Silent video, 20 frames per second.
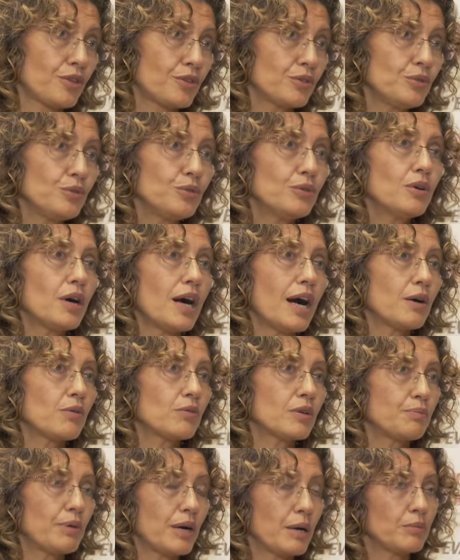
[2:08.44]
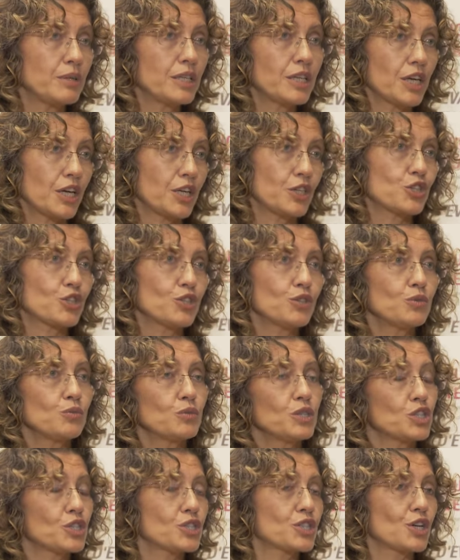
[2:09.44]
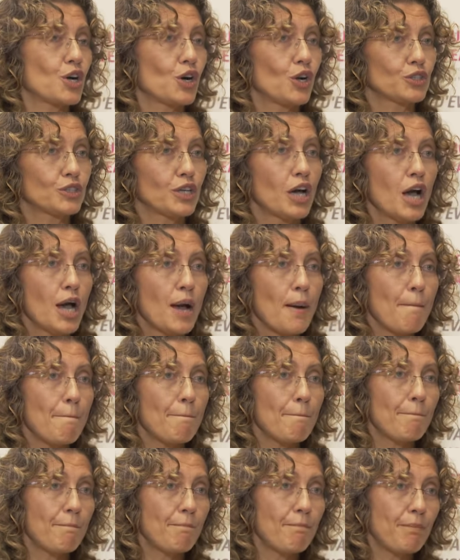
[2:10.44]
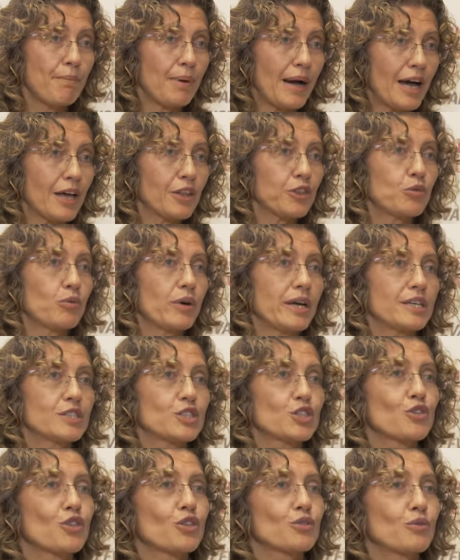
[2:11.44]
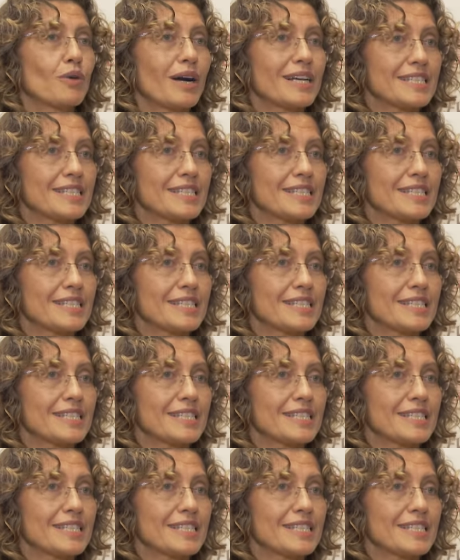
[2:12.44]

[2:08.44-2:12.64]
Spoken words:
through our publication, which is called Pathways Through